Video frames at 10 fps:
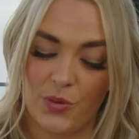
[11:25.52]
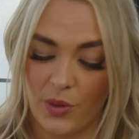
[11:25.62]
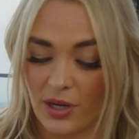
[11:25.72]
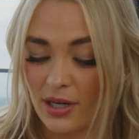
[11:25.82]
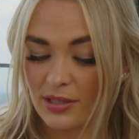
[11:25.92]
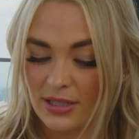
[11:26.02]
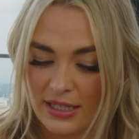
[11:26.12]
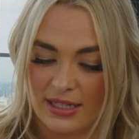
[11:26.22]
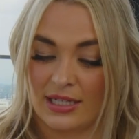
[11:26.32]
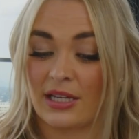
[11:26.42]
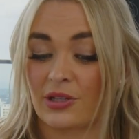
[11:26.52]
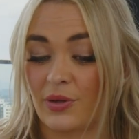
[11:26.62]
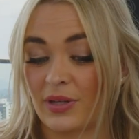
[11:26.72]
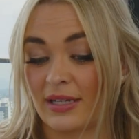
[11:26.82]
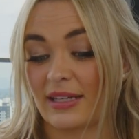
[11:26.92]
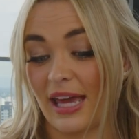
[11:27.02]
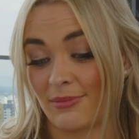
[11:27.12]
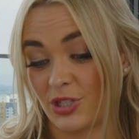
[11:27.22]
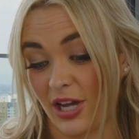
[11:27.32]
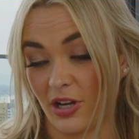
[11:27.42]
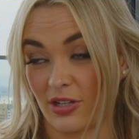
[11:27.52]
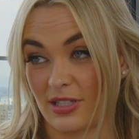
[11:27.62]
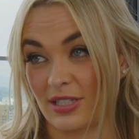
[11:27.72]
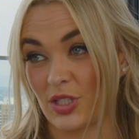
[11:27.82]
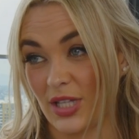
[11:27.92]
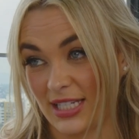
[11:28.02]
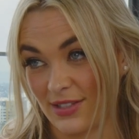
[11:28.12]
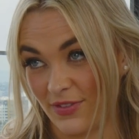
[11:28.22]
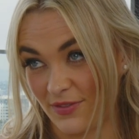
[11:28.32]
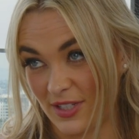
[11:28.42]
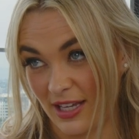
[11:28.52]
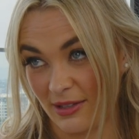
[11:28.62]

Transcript: were in Nickelodeon Game Shakers in two thousand fifteen.